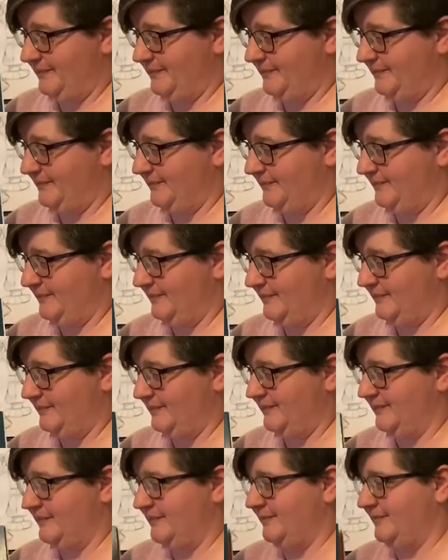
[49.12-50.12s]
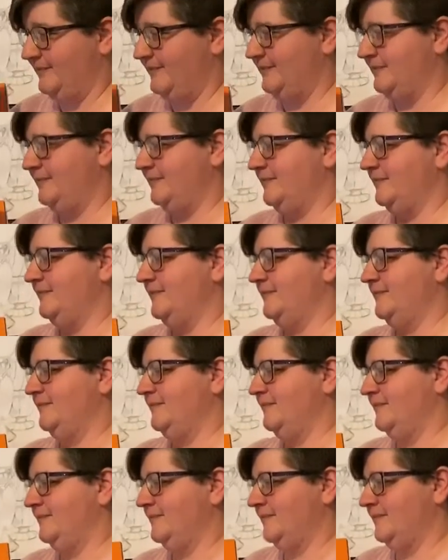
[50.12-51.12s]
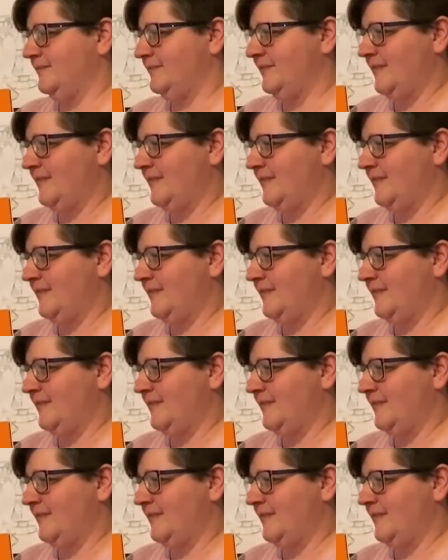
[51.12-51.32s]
Nothing is said.